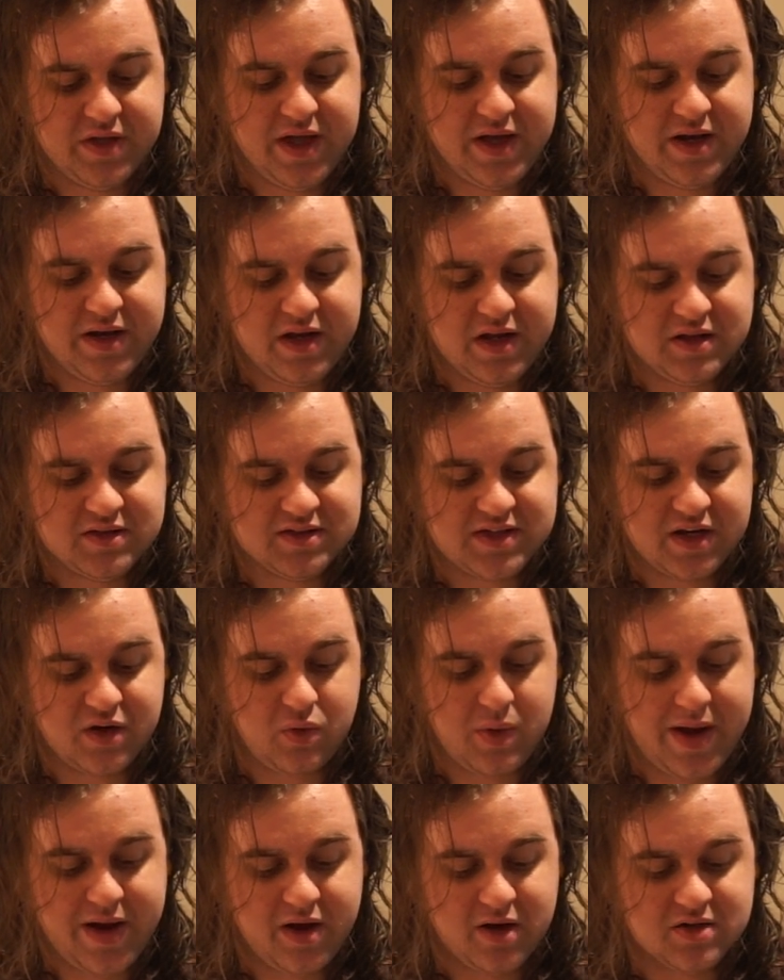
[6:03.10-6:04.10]
the Indians that
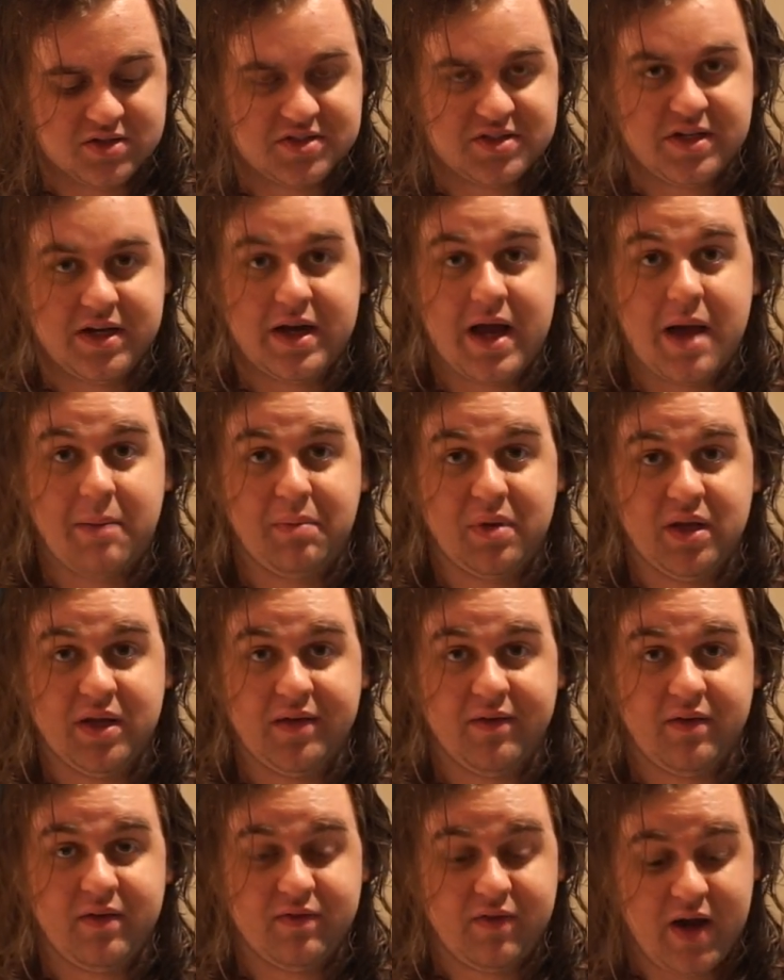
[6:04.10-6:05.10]
Quakers did not
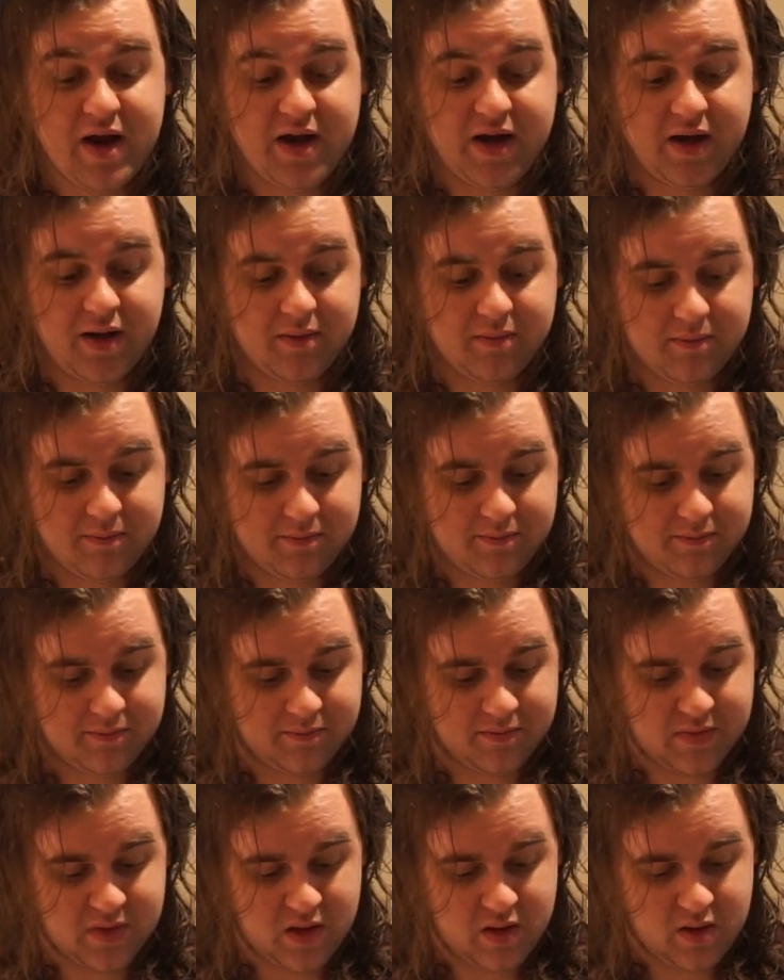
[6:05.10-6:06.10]
believe in fighting.
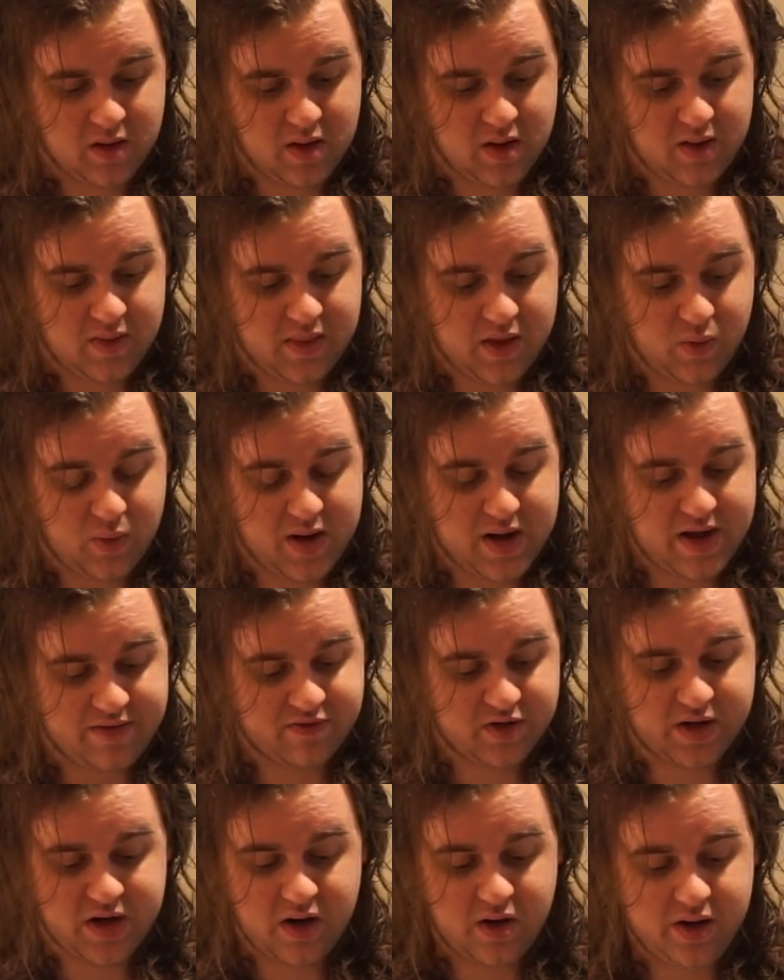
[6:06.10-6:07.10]
They would
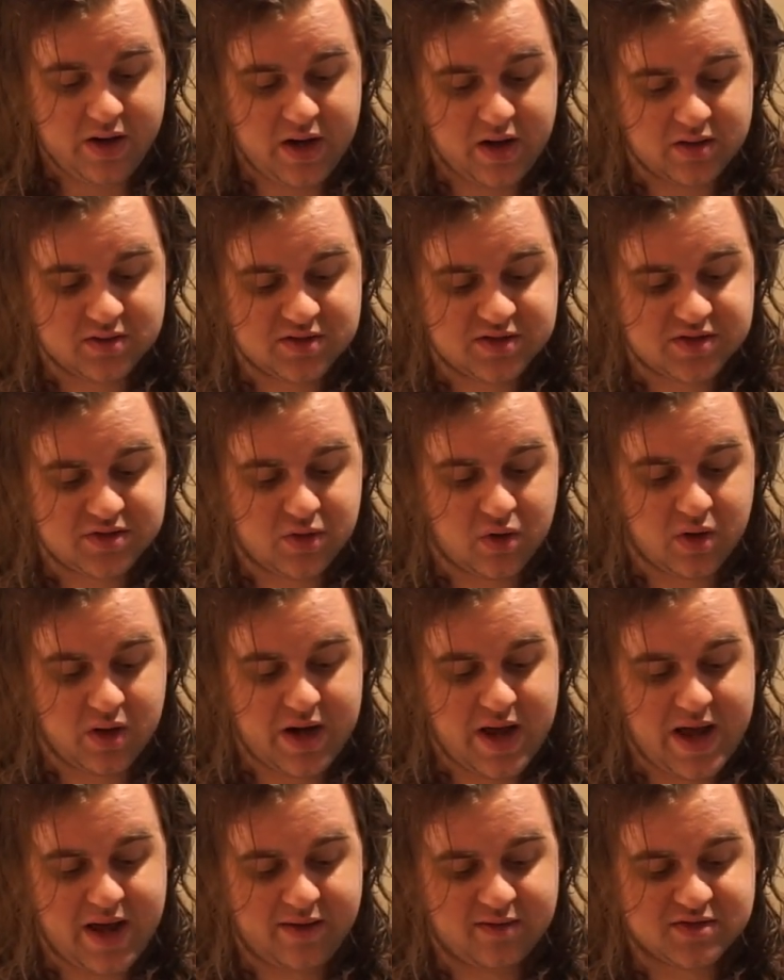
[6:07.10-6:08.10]
never carry guns or
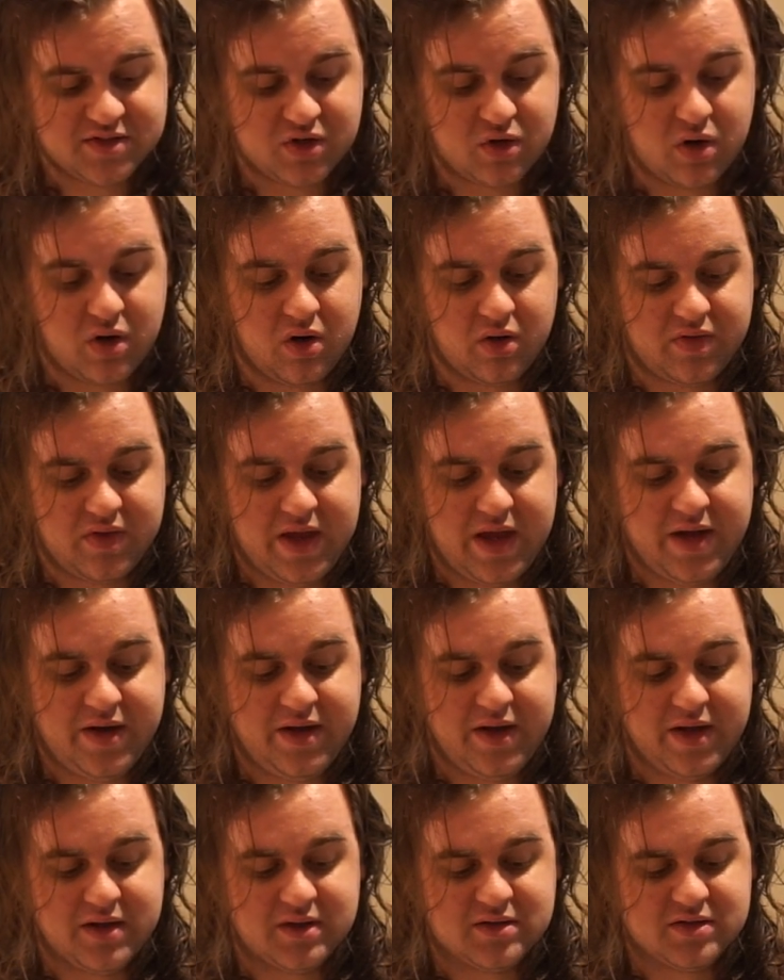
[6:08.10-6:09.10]
knives or hurt the
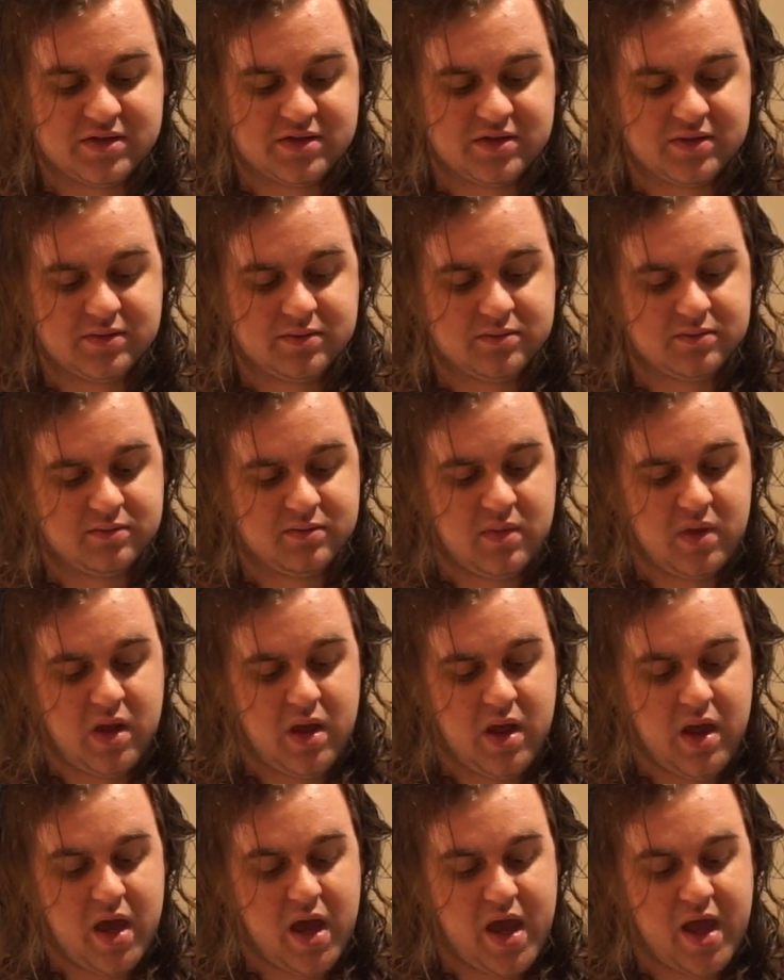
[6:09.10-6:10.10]
Indians.
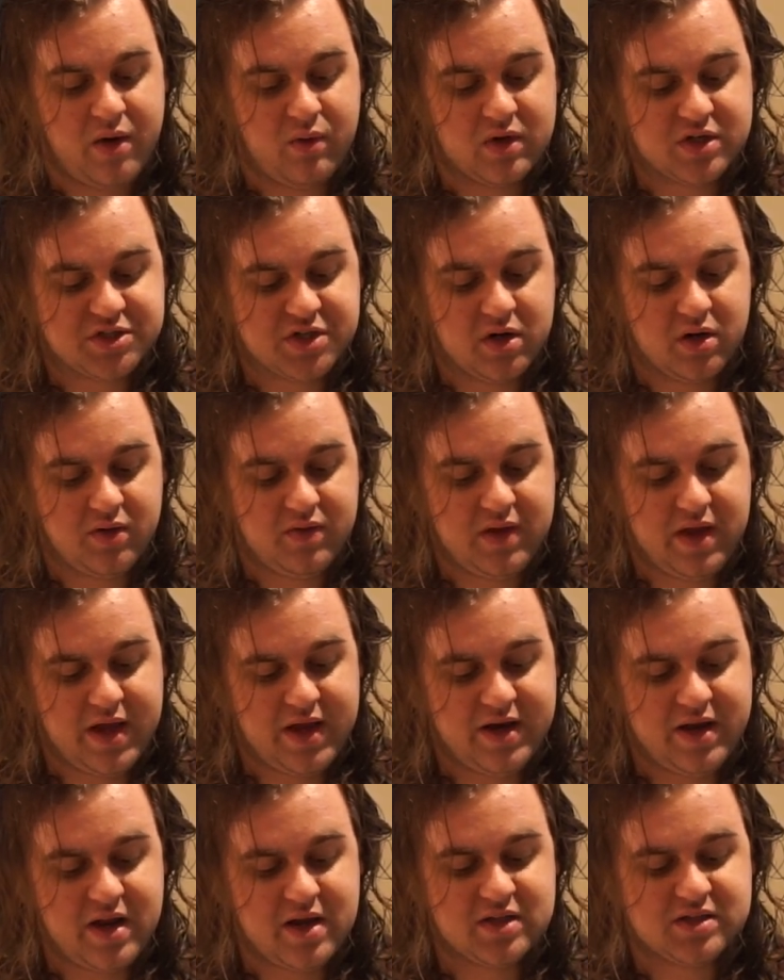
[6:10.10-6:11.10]
In return, the
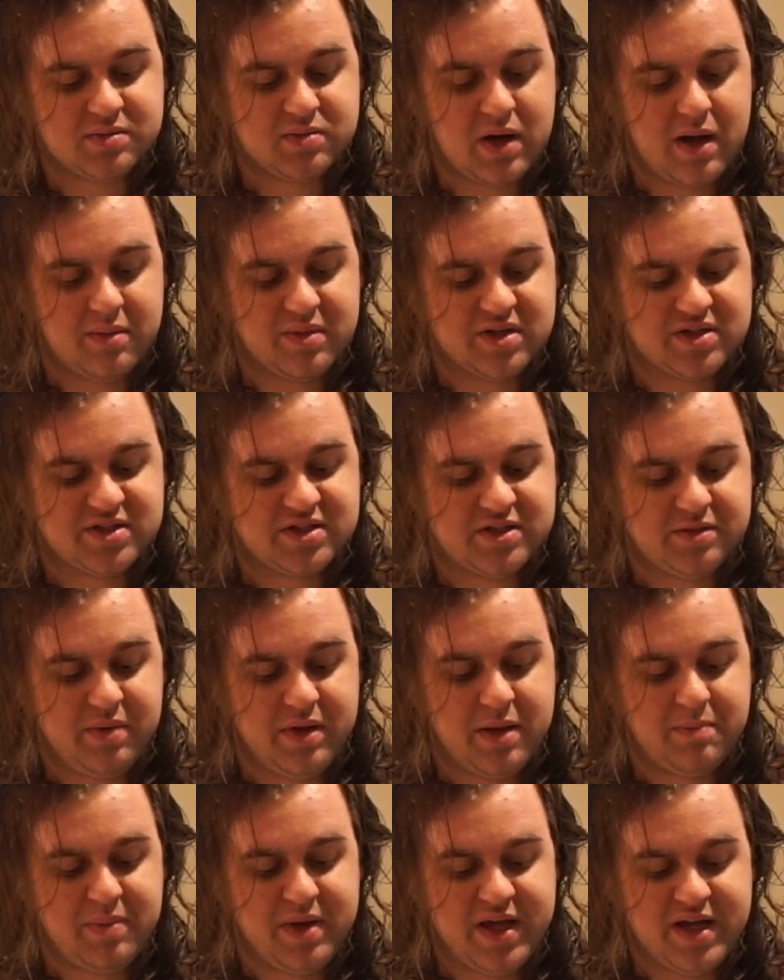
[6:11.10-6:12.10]
Indians promised to be
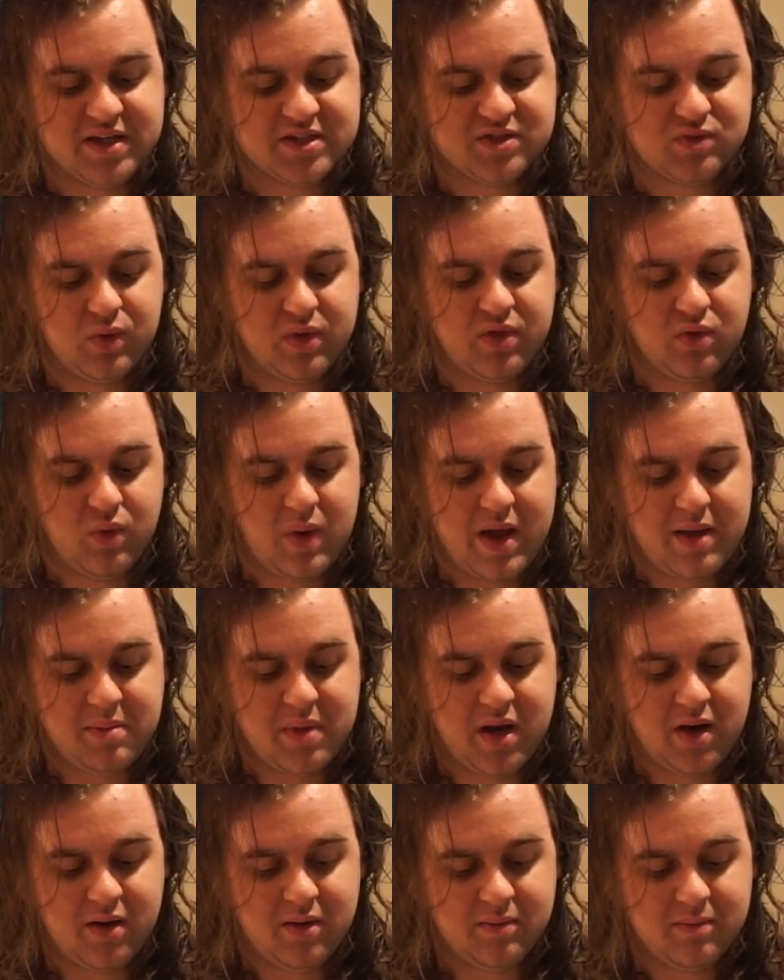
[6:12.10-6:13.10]
at peace with the white men.